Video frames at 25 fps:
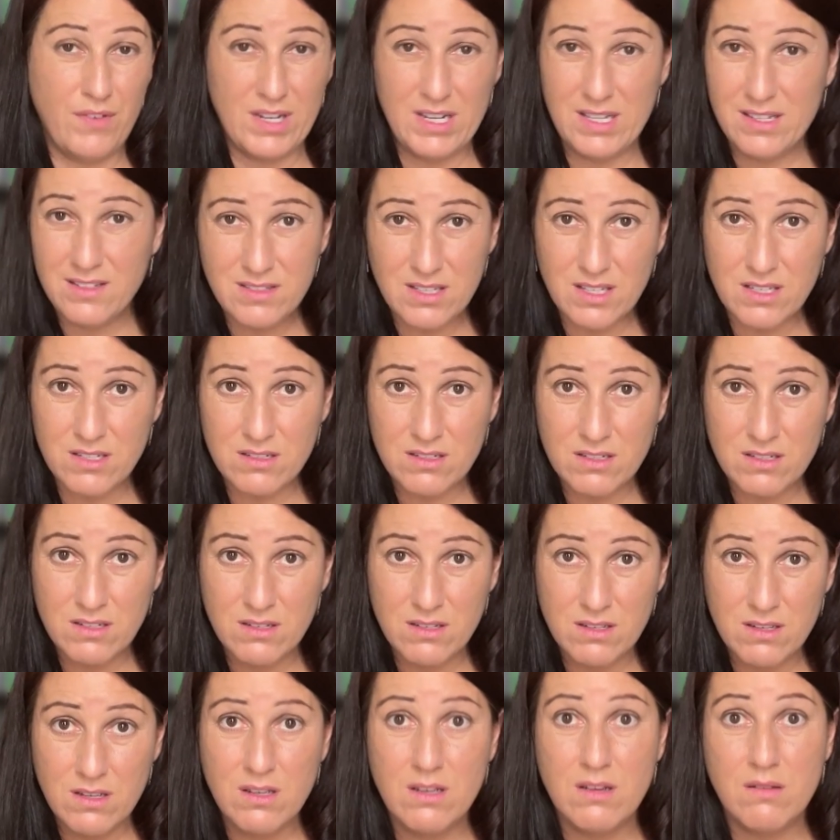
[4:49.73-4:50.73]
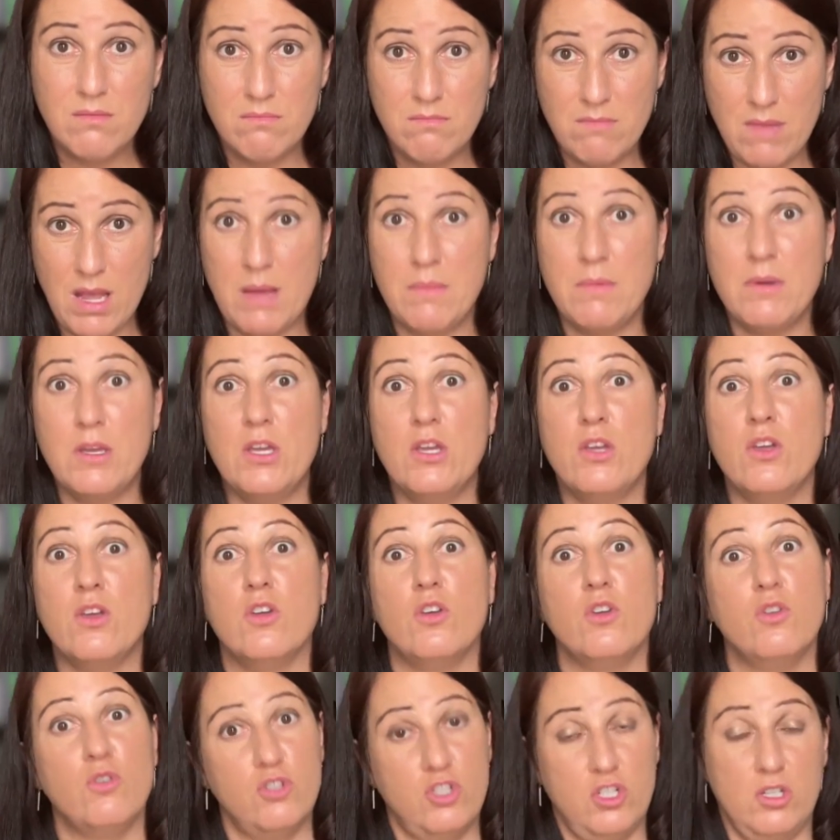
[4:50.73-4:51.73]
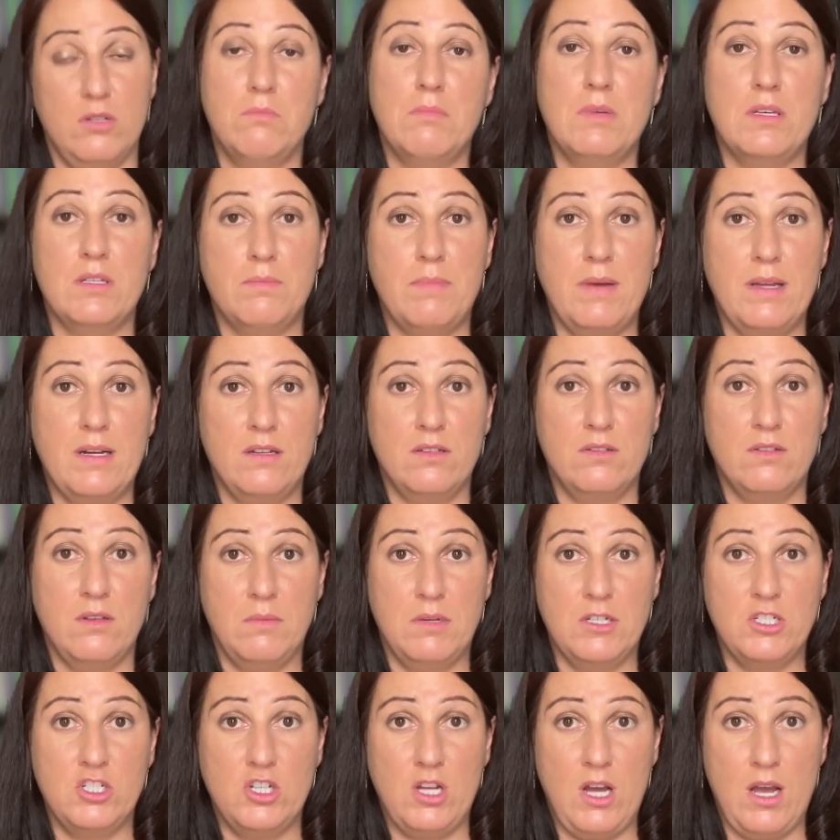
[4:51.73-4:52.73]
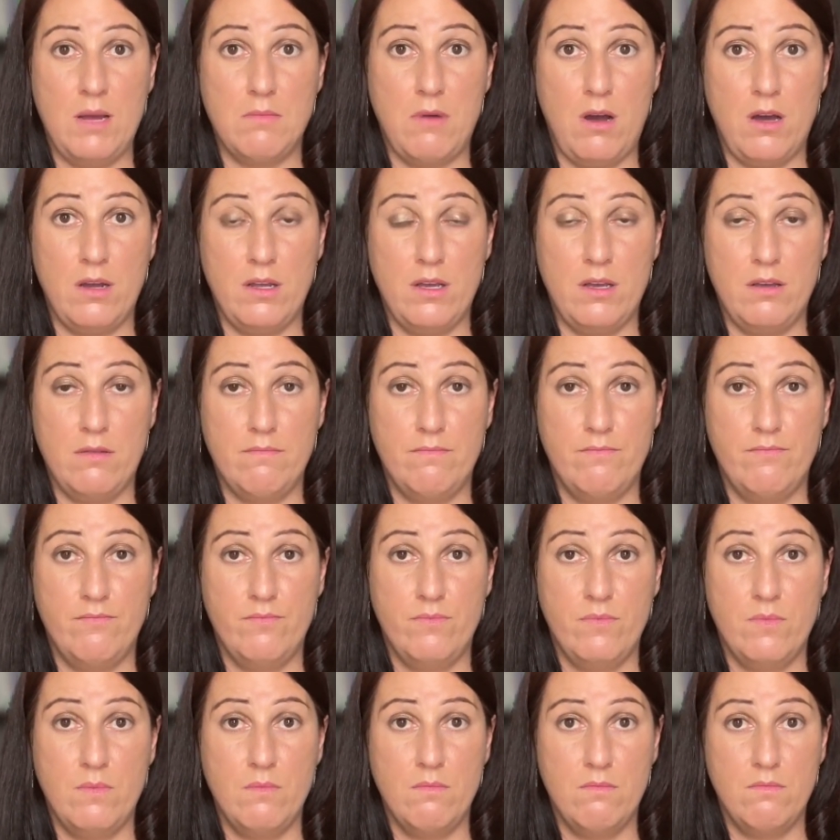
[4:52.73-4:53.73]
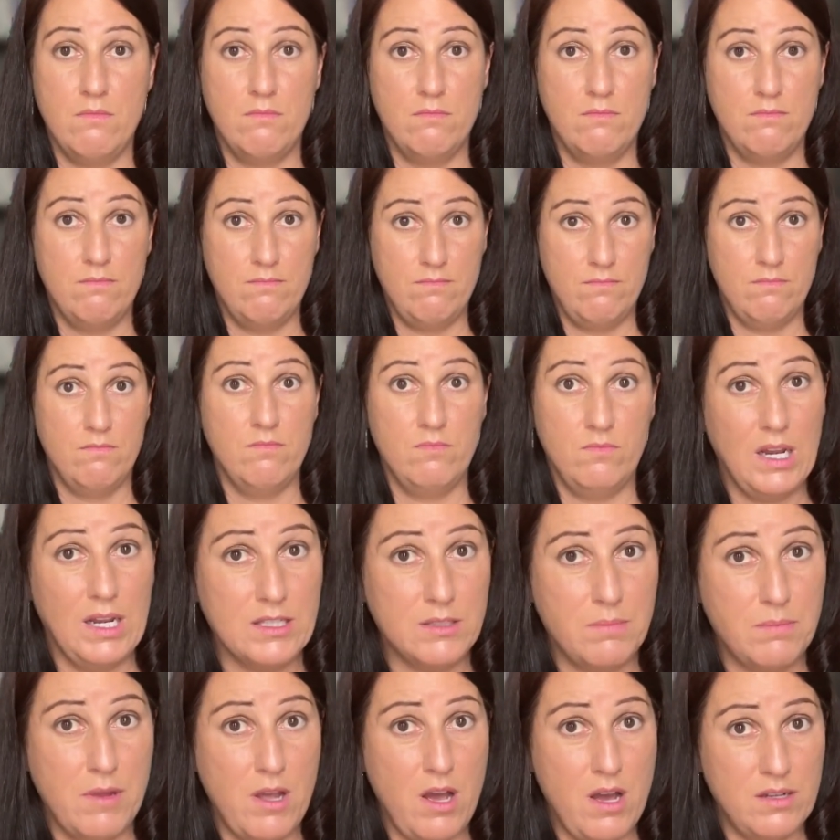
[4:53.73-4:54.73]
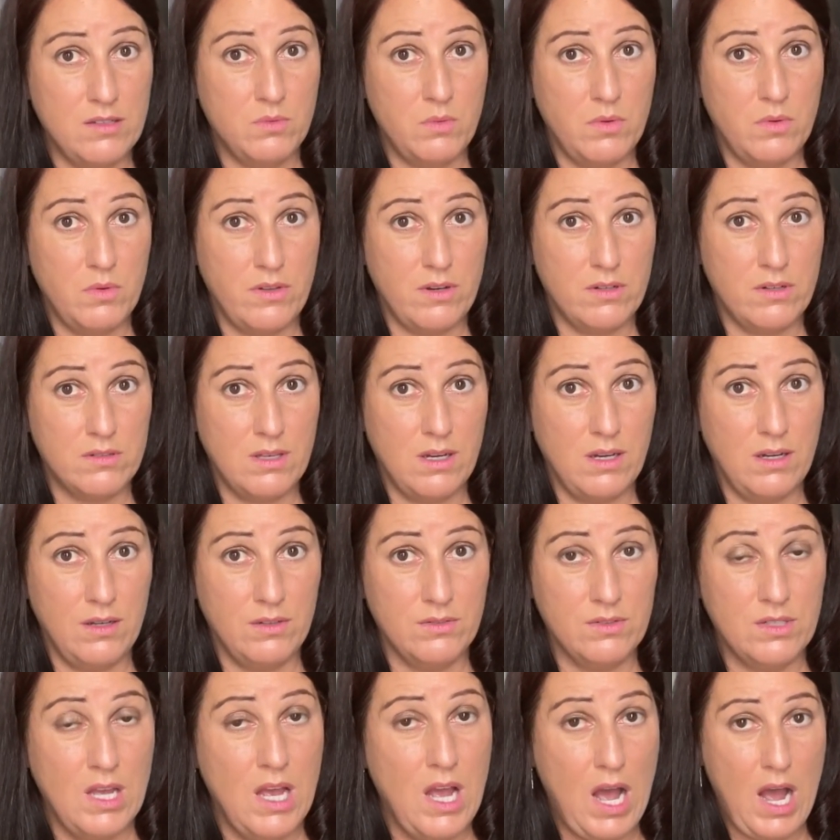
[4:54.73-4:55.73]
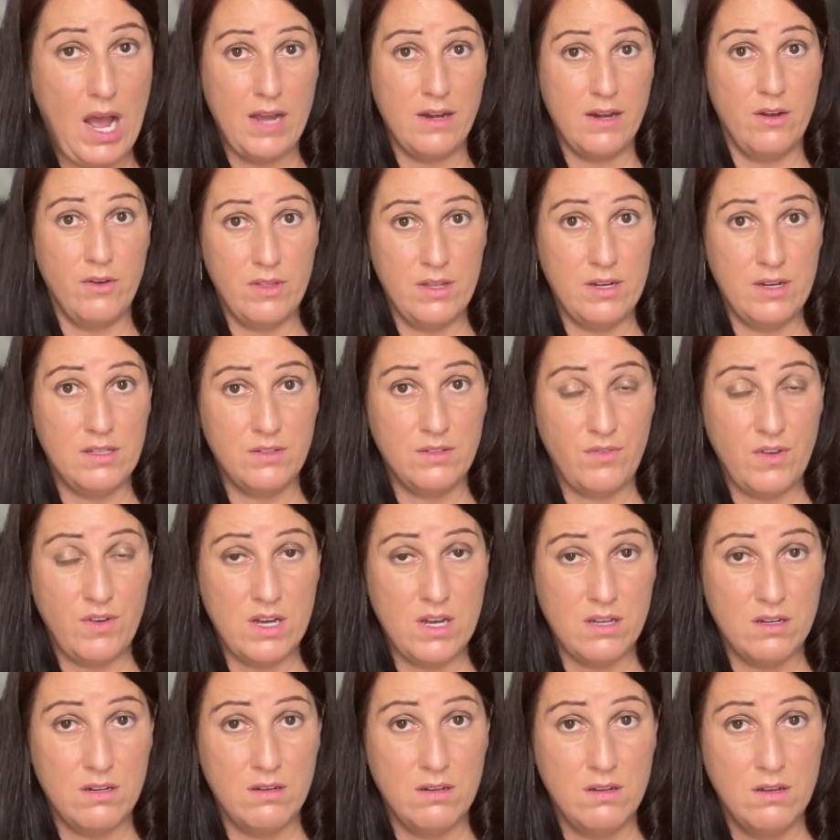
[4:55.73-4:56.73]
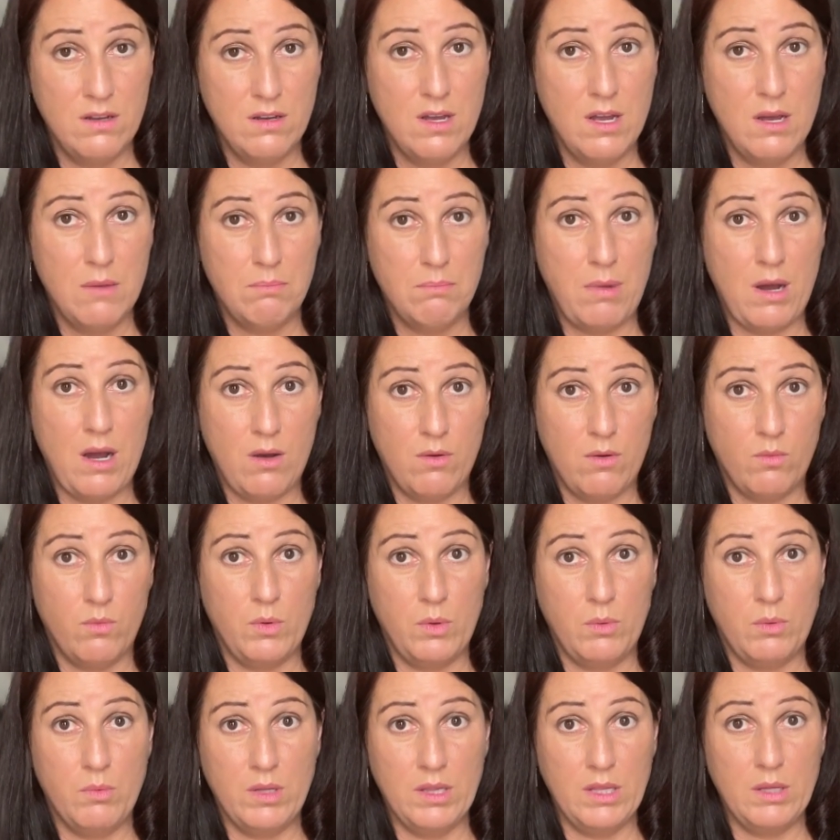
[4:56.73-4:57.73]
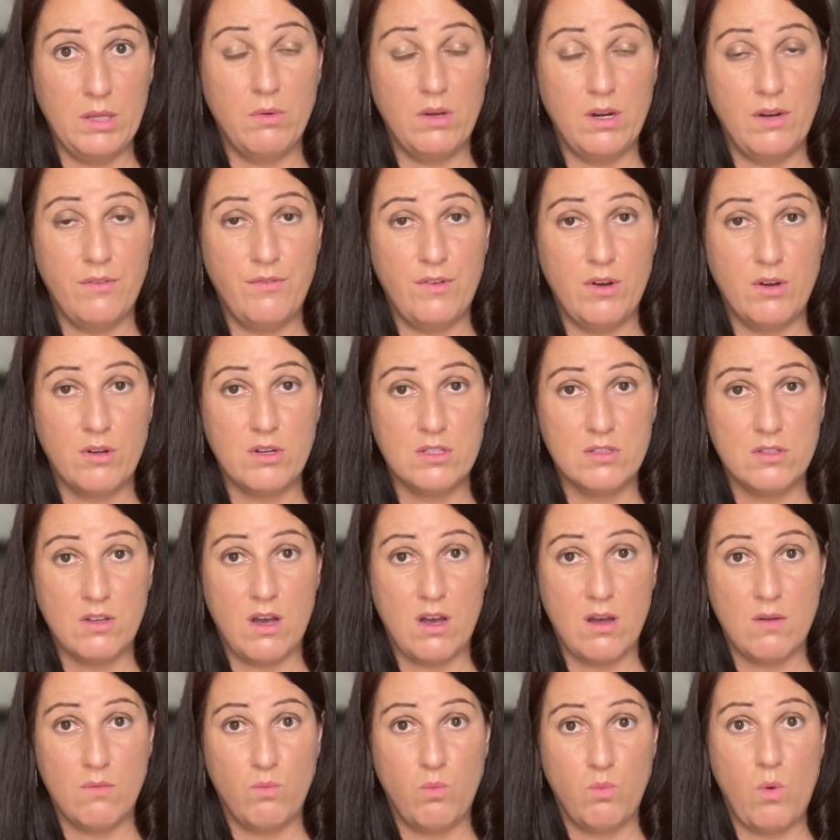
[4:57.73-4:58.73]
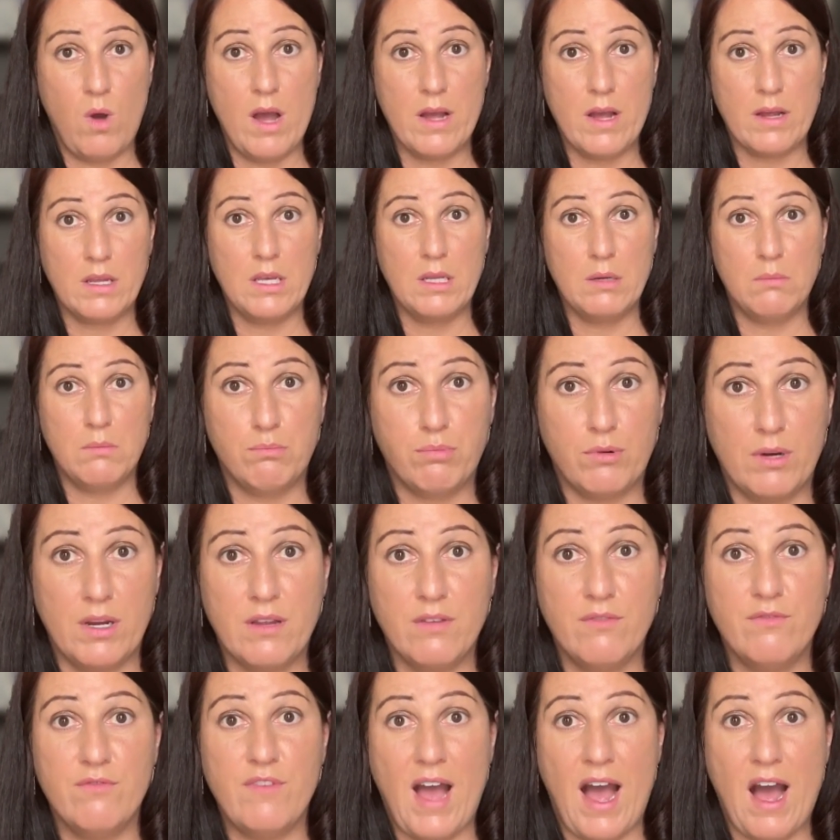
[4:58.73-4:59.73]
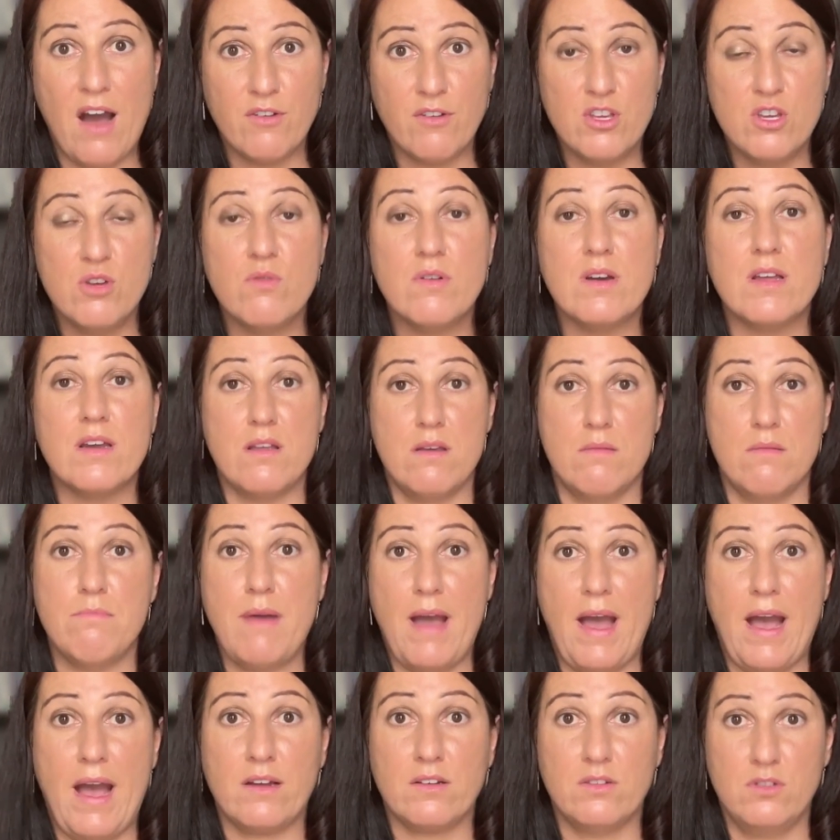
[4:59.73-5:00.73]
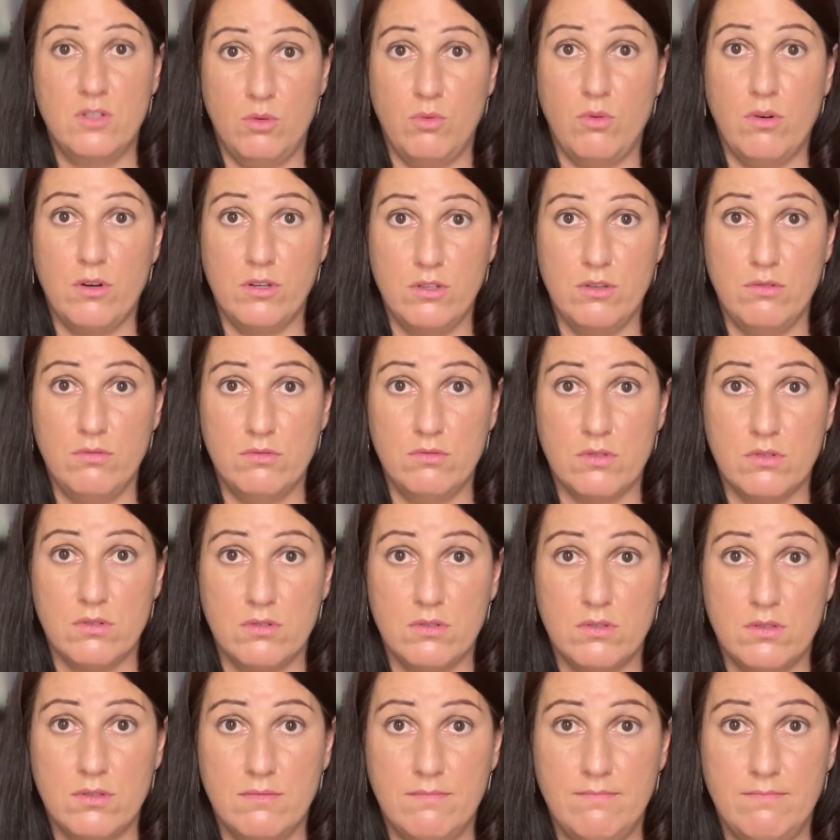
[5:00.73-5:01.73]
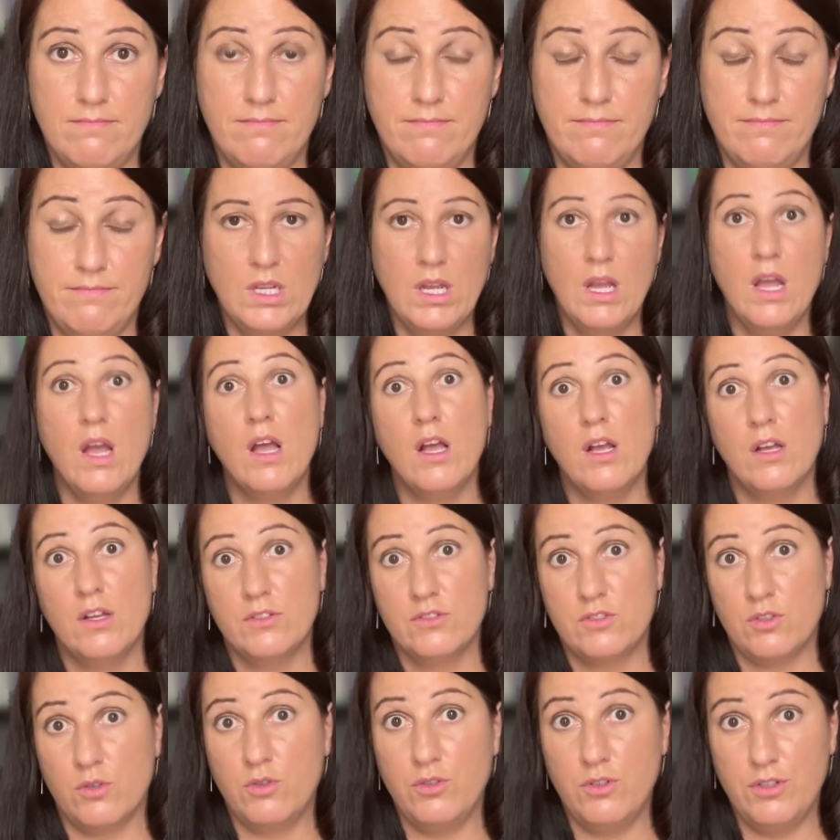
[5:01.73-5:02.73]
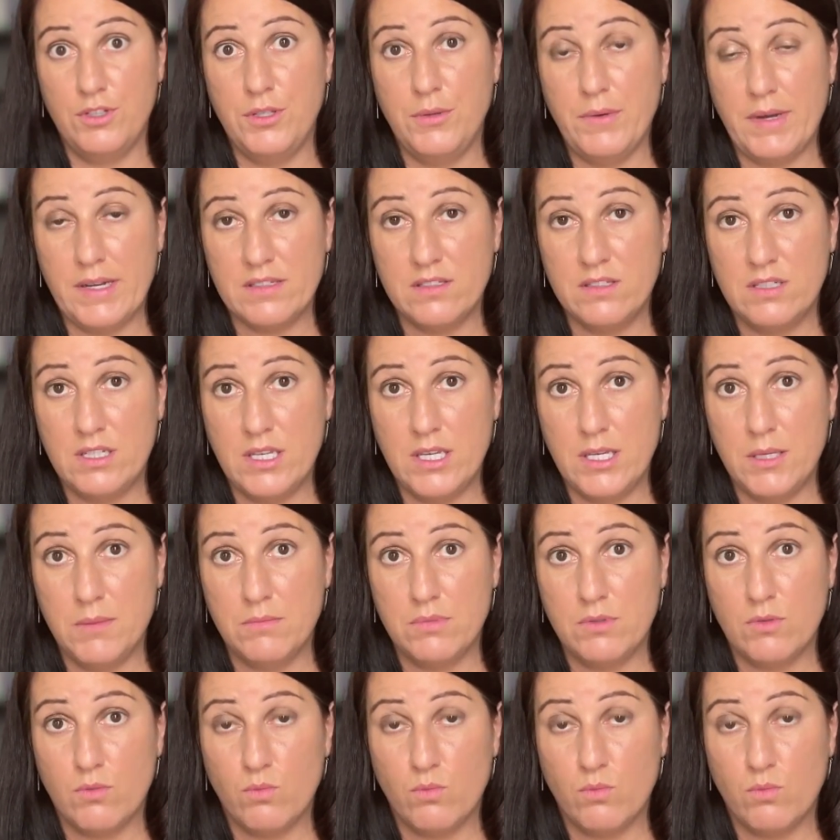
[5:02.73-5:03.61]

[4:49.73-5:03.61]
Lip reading: it isn't, maybe you shouldn't be spending so much time on it. Let's be honest with ourselves. I know that it's fun, but we really want to focus on what can bring value and impact to our users. So good UX teams